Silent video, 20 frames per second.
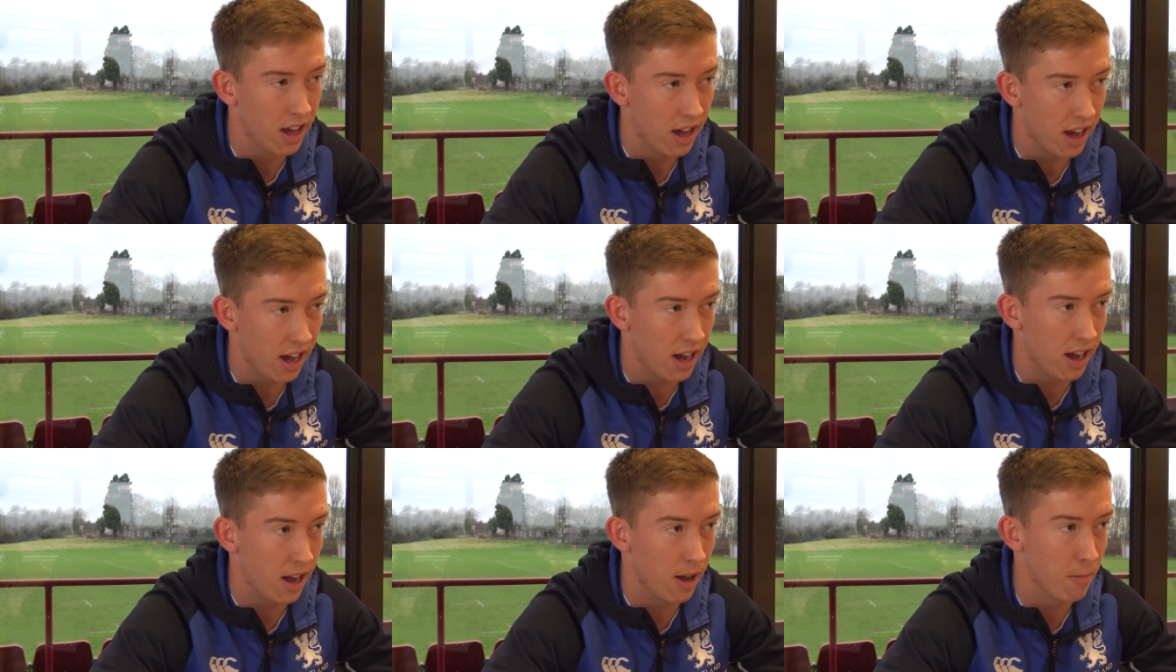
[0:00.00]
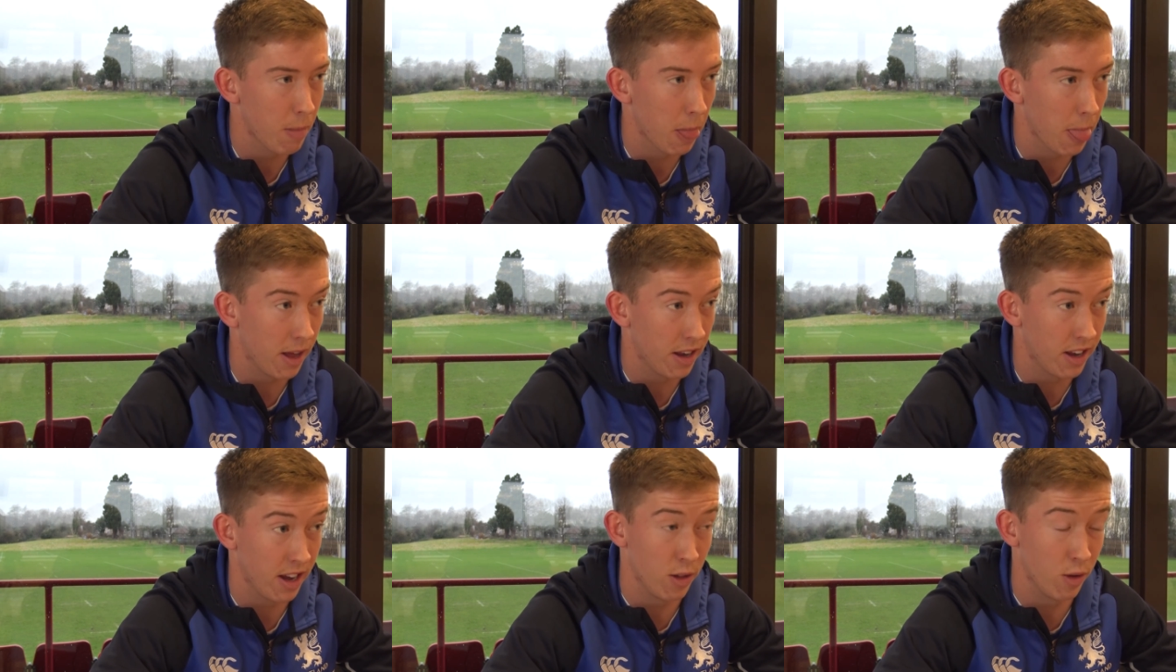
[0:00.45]

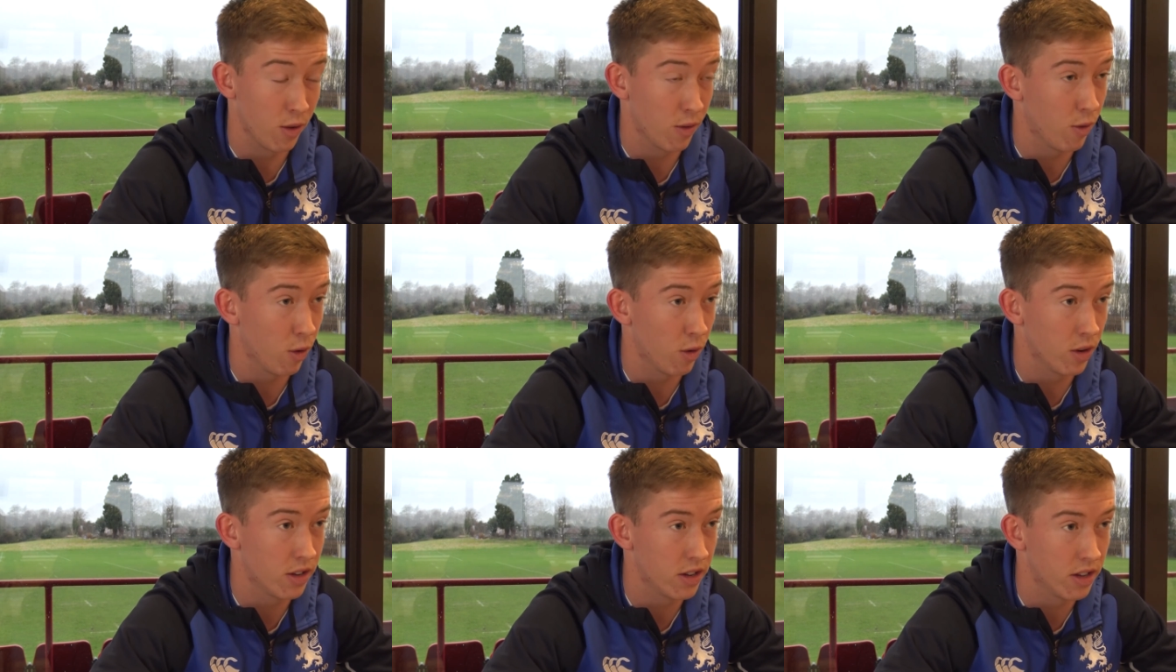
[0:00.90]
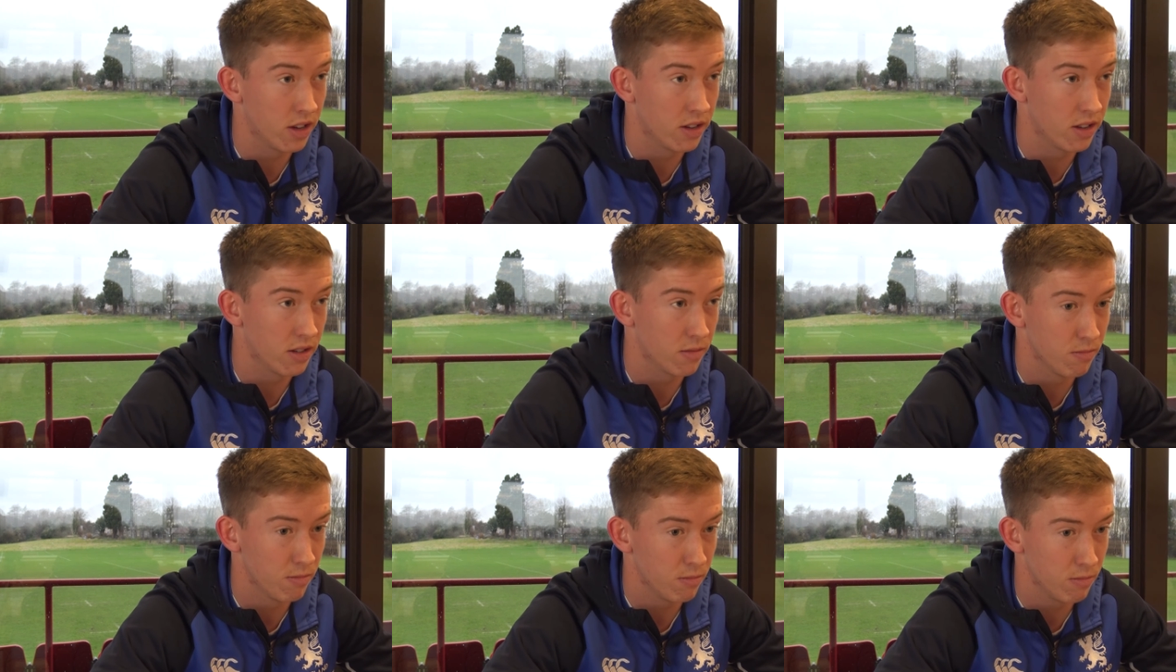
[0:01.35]
and yeah, I look forward to
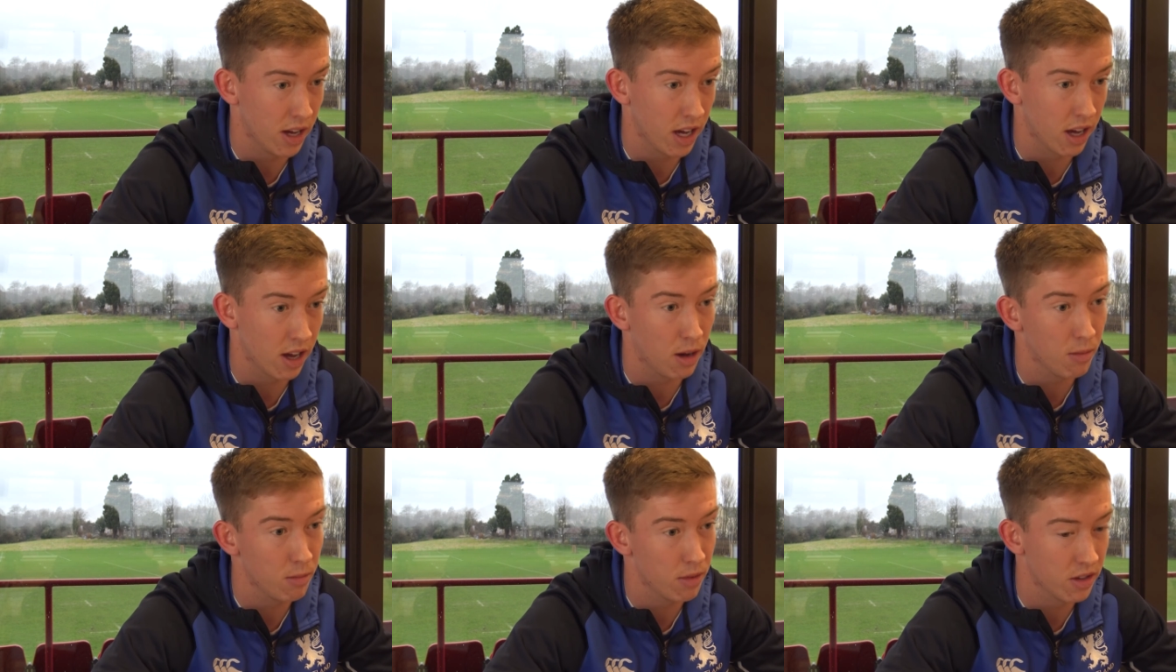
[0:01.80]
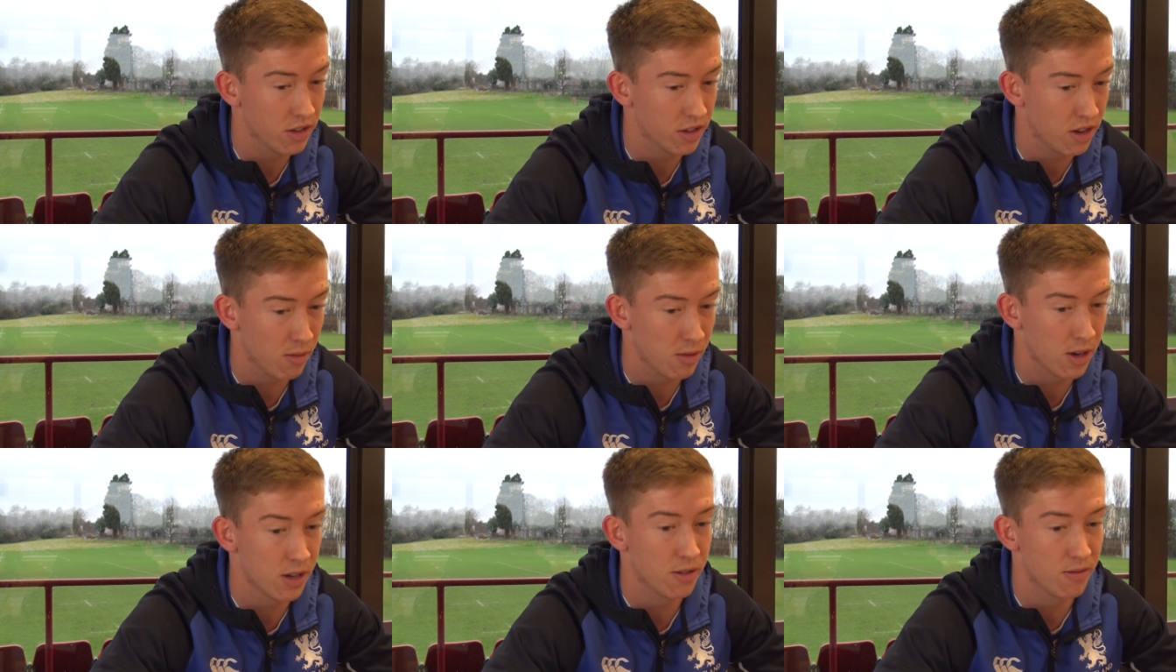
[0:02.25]
meeting up in the
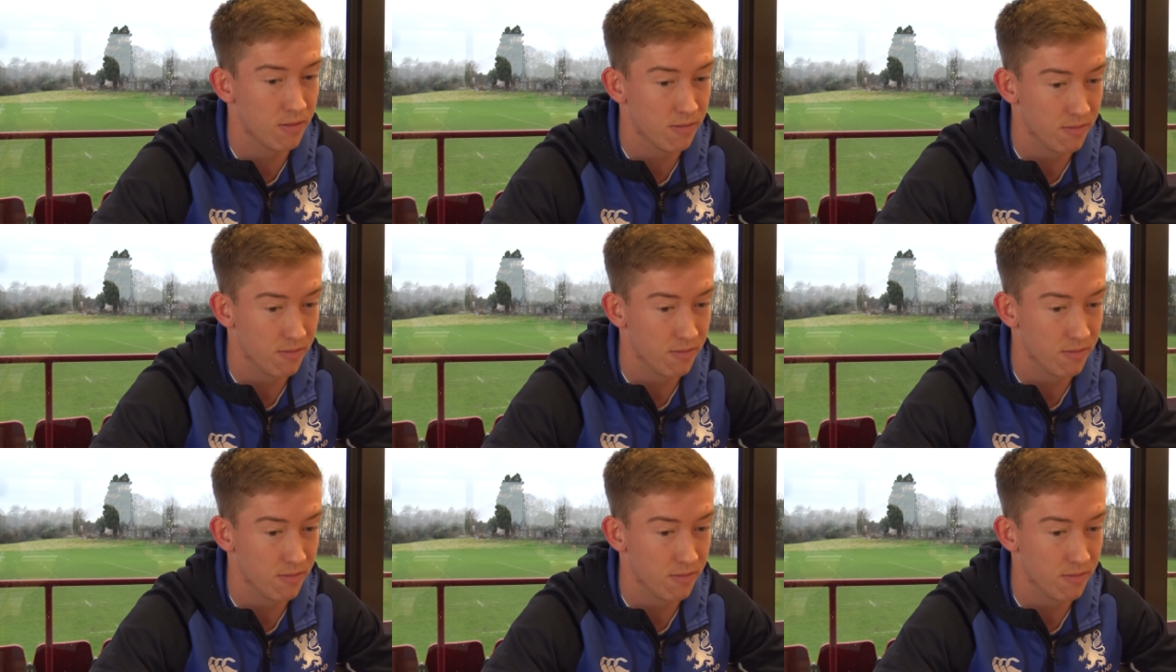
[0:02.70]
summer.